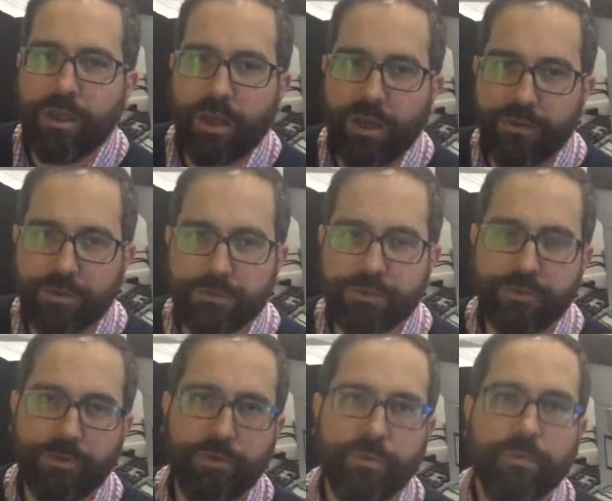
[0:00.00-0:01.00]
and
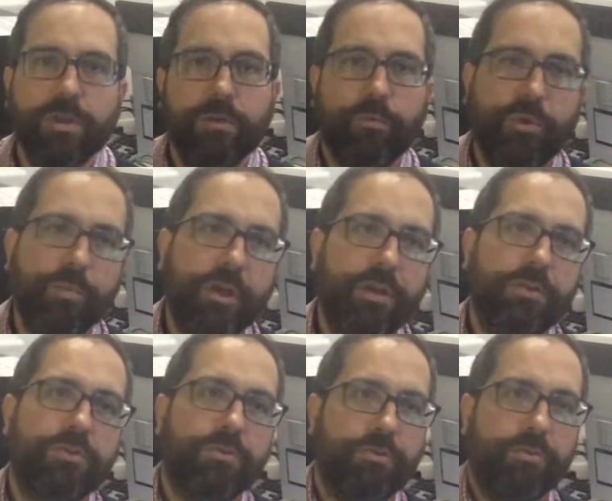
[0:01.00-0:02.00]
also we
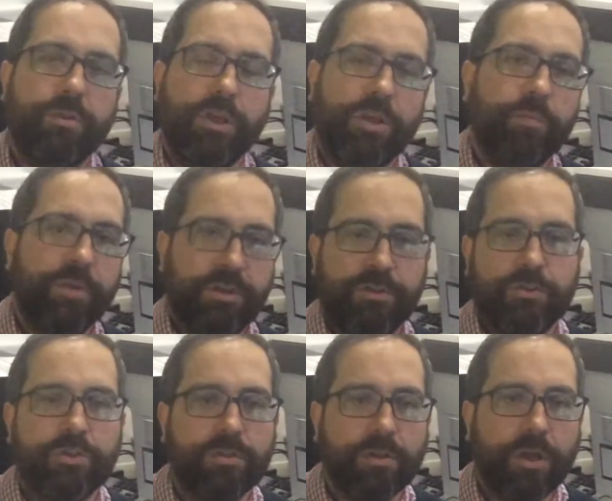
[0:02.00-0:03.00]
managed to
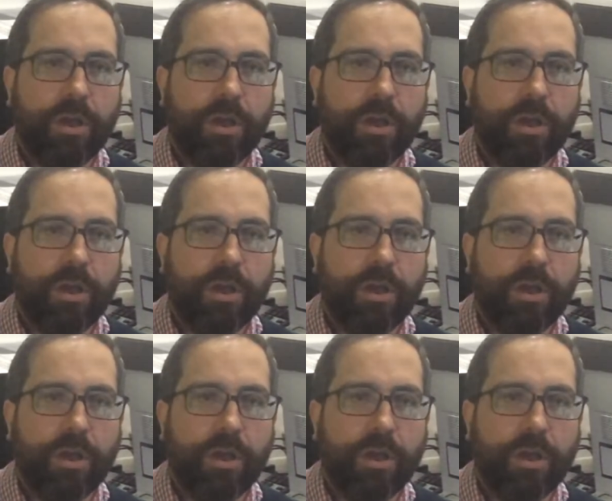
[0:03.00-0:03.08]
image